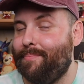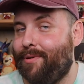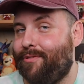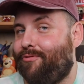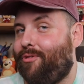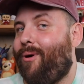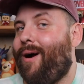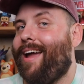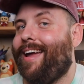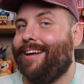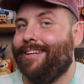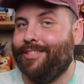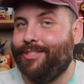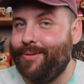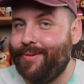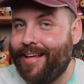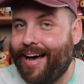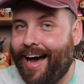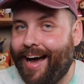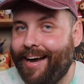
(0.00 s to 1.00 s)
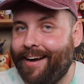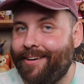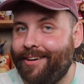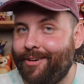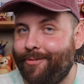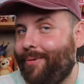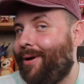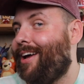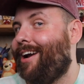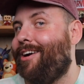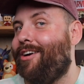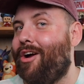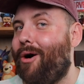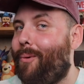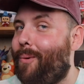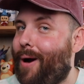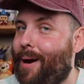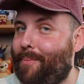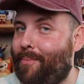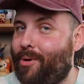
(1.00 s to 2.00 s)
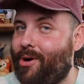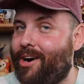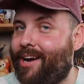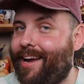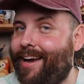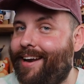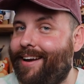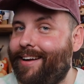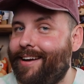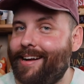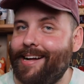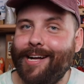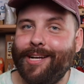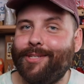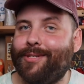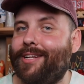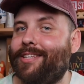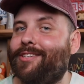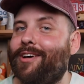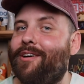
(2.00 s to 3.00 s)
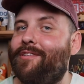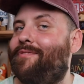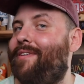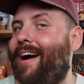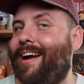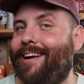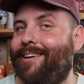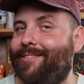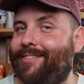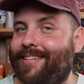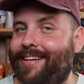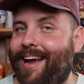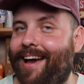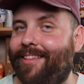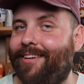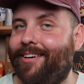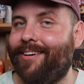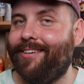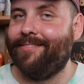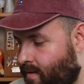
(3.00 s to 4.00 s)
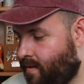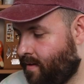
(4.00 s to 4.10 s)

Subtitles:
before I can do that, we gotta know where I'm working. So let's all find out together.